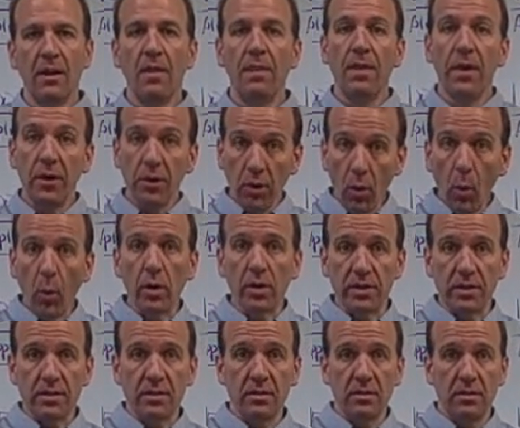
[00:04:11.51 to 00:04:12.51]
They're
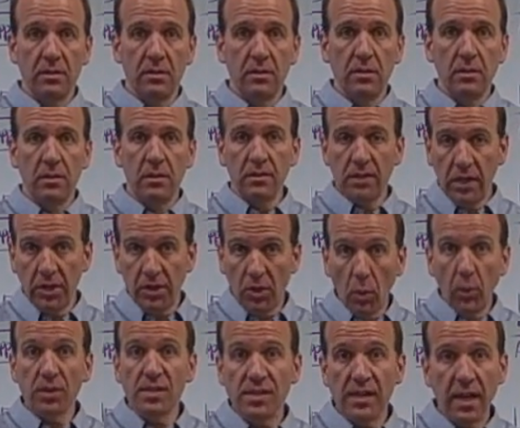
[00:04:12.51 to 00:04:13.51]
yours. They're
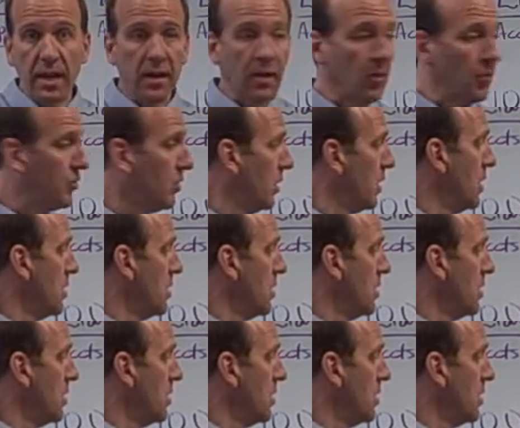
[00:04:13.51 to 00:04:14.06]
your sales.